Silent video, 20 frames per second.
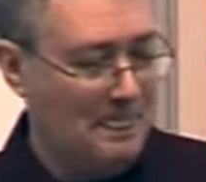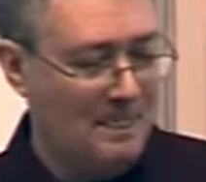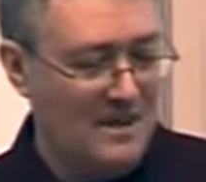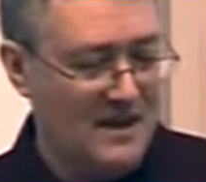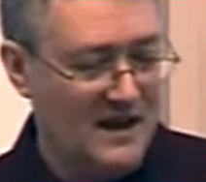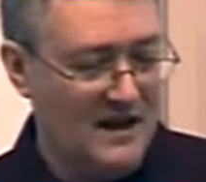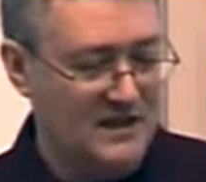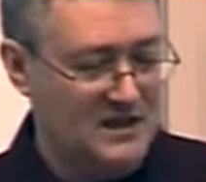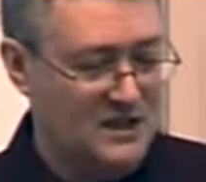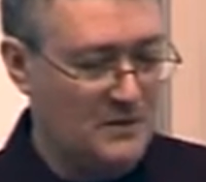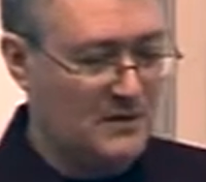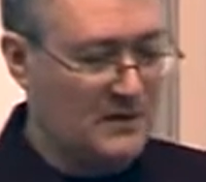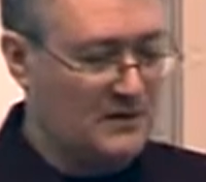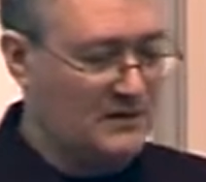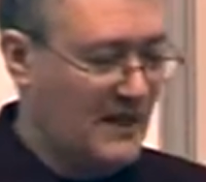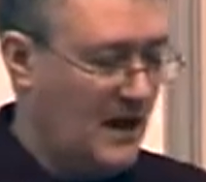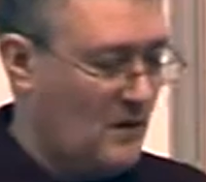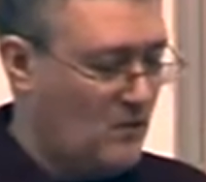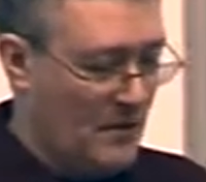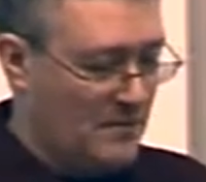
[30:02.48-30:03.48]

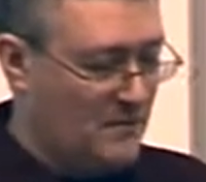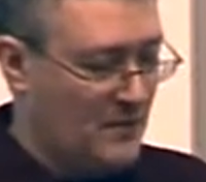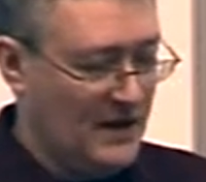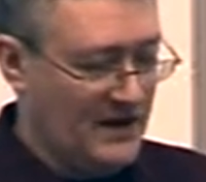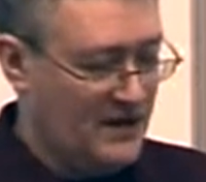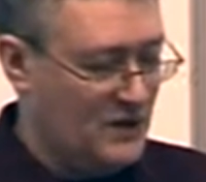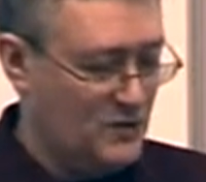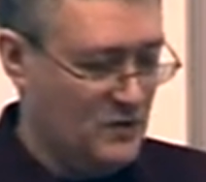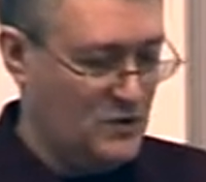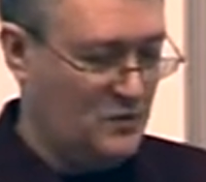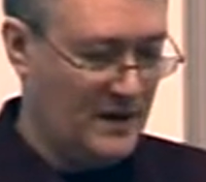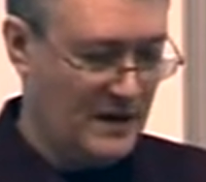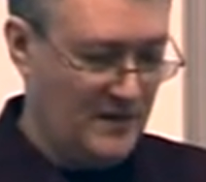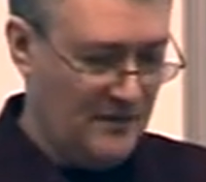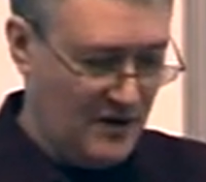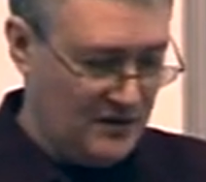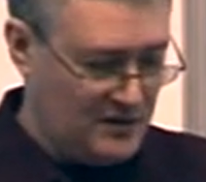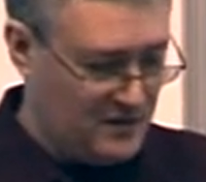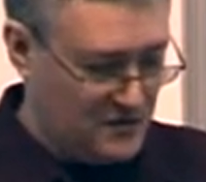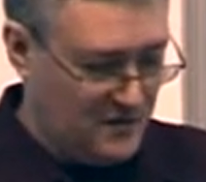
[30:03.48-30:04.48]
web page, which will be
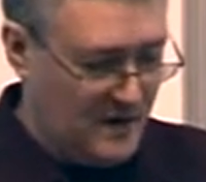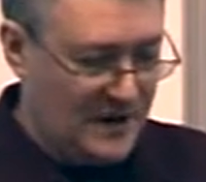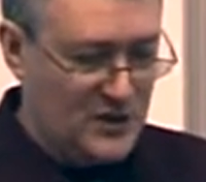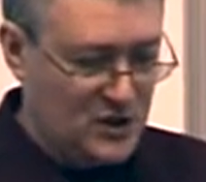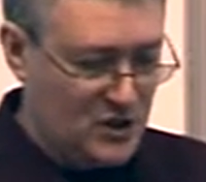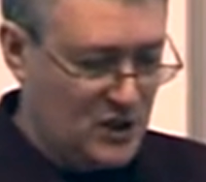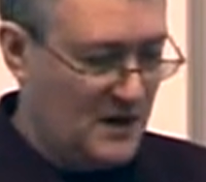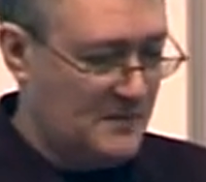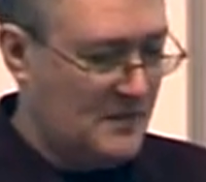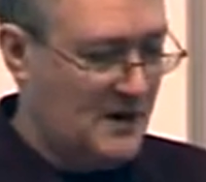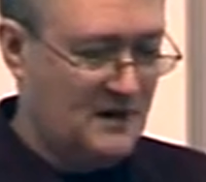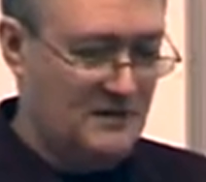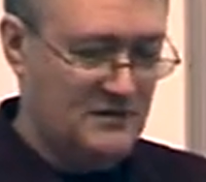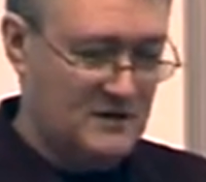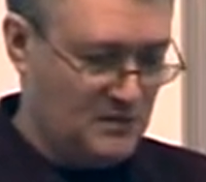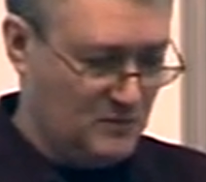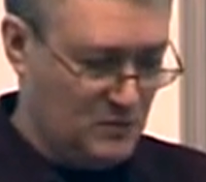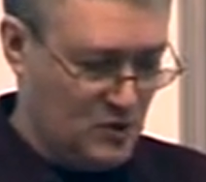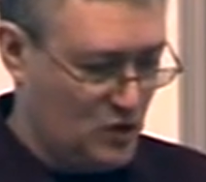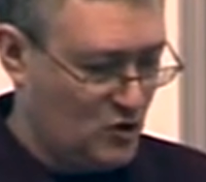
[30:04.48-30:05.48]
composed of some HTML,
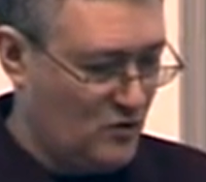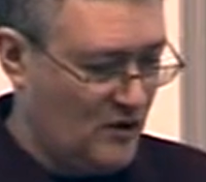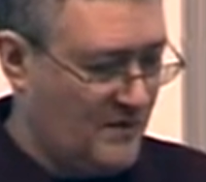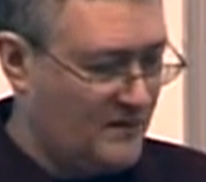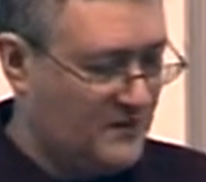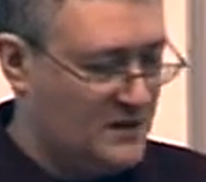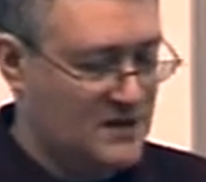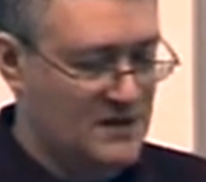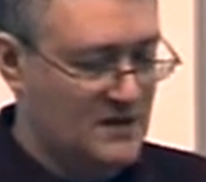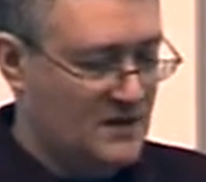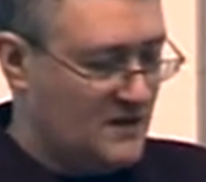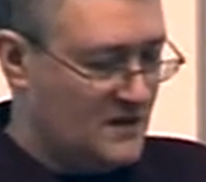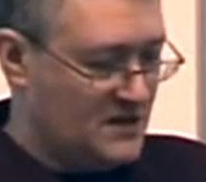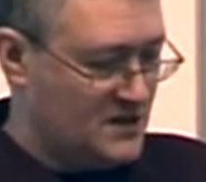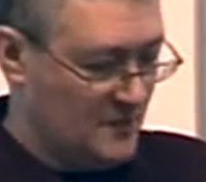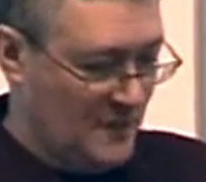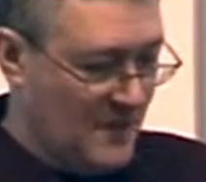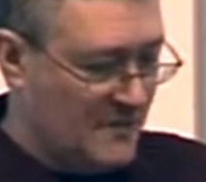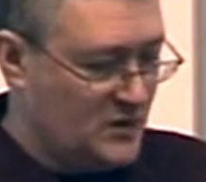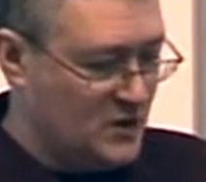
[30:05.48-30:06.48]
some scripts,
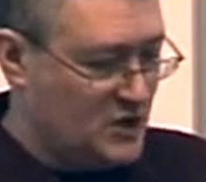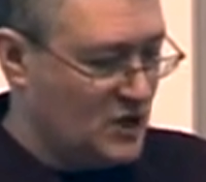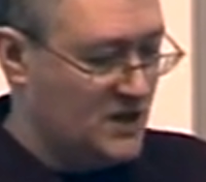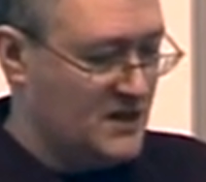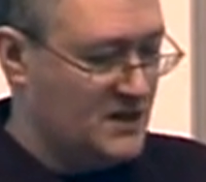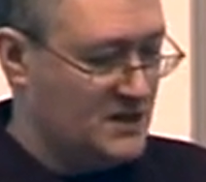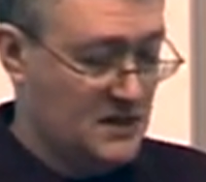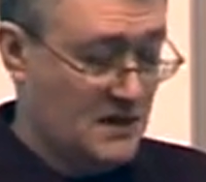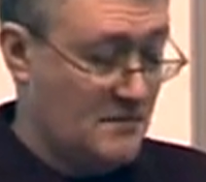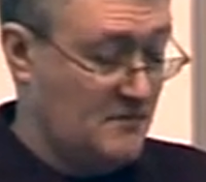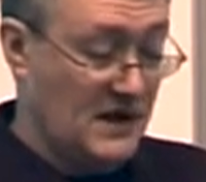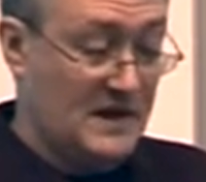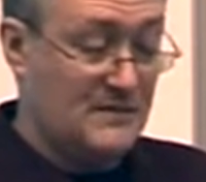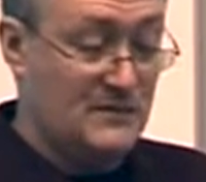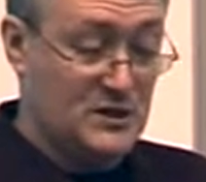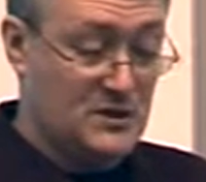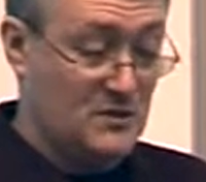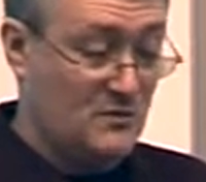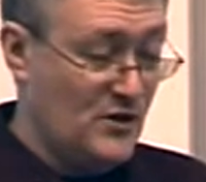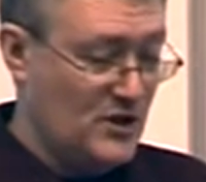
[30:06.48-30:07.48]
some images,
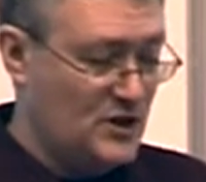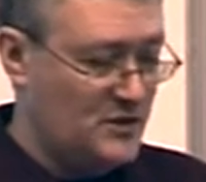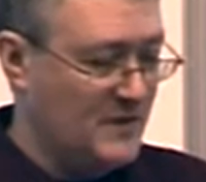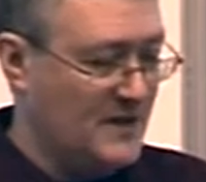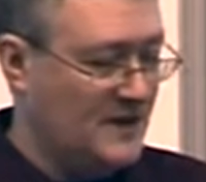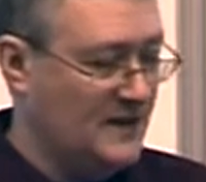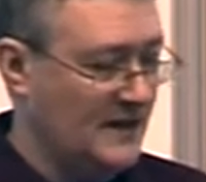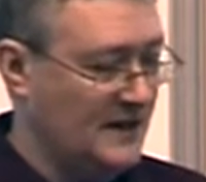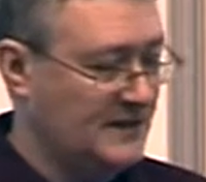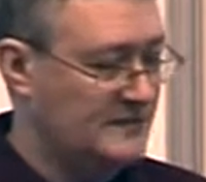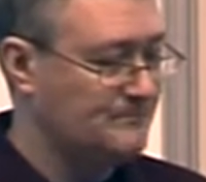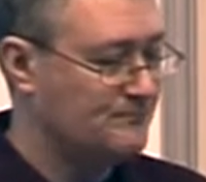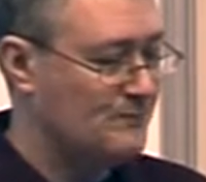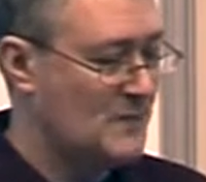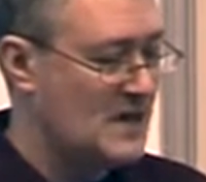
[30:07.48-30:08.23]
maybe some rich media.